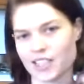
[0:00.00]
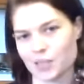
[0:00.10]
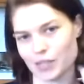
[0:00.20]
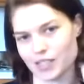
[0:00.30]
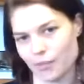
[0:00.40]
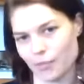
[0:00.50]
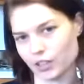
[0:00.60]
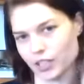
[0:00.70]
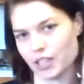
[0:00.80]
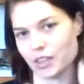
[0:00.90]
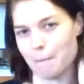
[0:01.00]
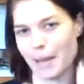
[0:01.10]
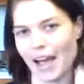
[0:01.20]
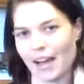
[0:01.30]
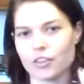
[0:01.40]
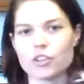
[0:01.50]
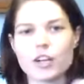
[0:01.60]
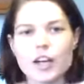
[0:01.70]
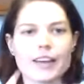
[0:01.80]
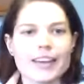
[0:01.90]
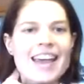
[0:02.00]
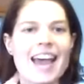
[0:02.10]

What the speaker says: specifically in the back of their neck